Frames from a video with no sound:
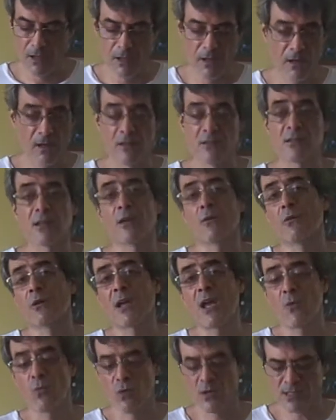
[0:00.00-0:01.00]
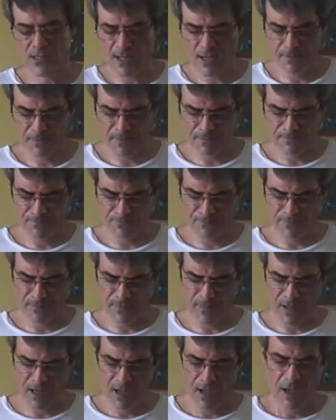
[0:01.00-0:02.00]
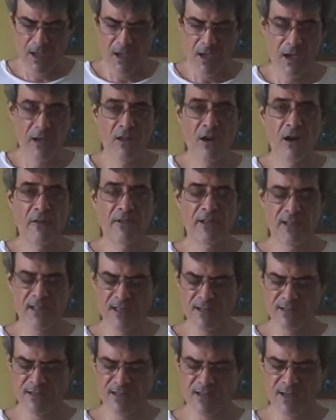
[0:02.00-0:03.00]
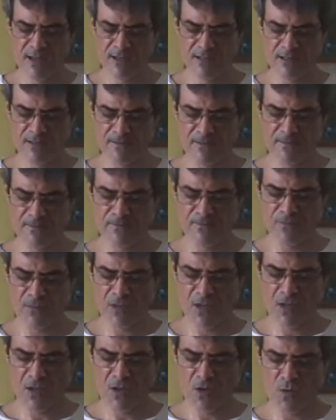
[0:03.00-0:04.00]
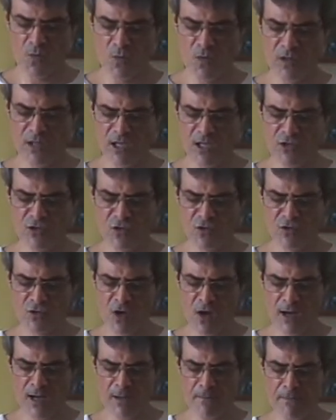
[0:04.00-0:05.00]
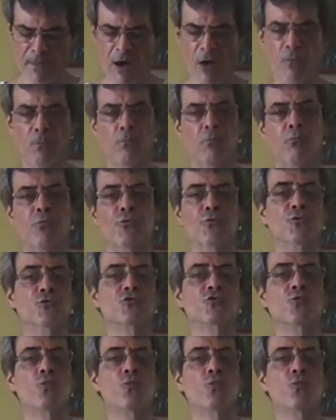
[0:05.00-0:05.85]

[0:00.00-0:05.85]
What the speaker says: And I say, okay, what's up? And Harvey then says, we need to talk about Bruce